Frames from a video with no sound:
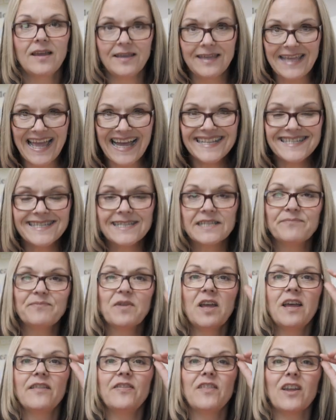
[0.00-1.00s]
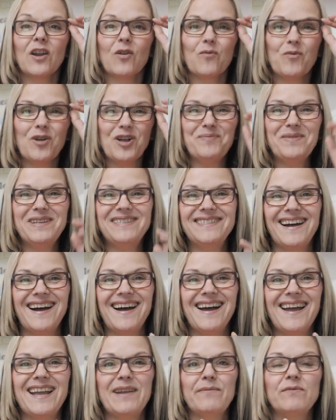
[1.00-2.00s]
Yes, there will be
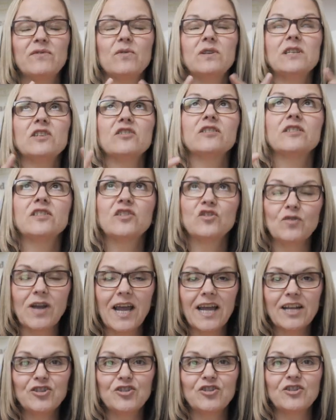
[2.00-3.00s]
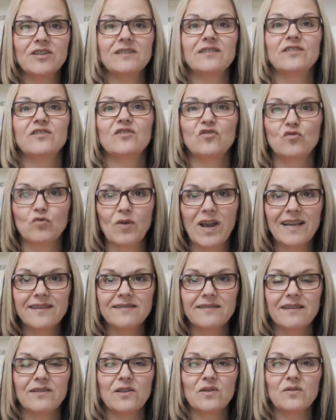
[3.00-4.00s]
times when you're stretched and
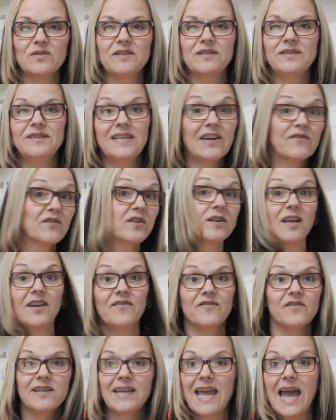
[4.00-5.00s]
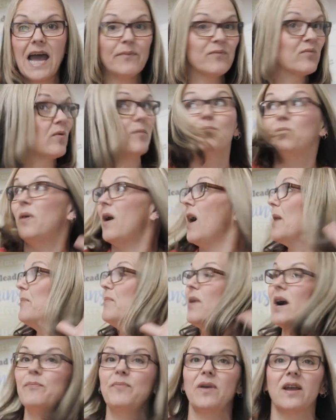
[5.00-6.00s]
stressed and those never enough gaps will pop
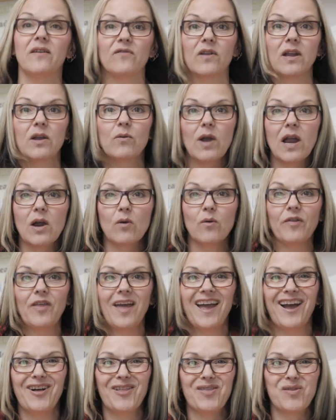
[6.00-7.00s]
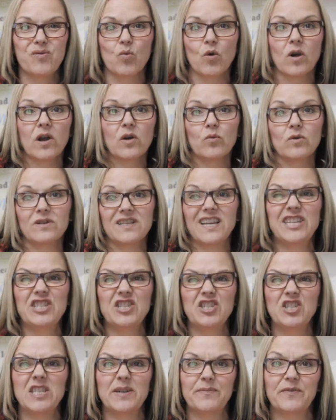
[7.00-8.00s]
up everywhere with health, work,
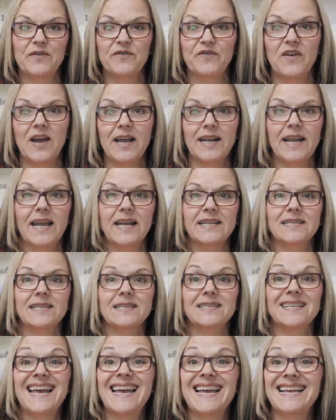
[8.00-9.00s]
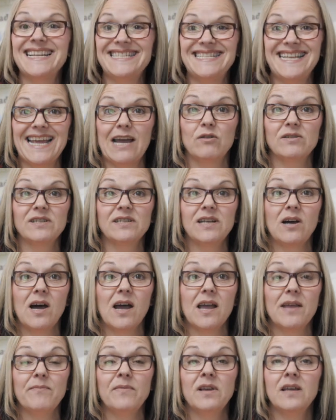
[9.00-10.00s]
relationships, finances,
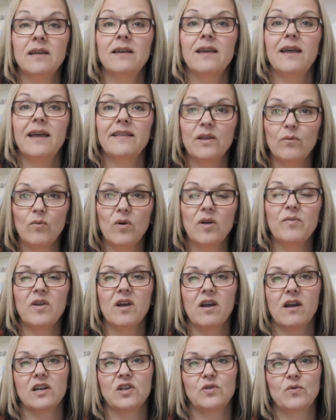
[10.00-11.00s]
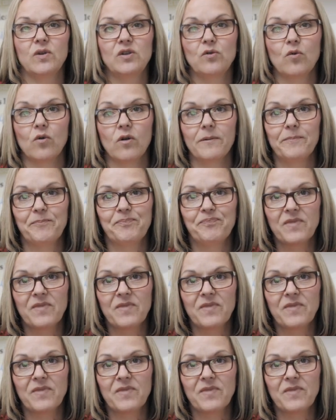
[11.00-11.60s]
downtime, and they will be hard to ignore.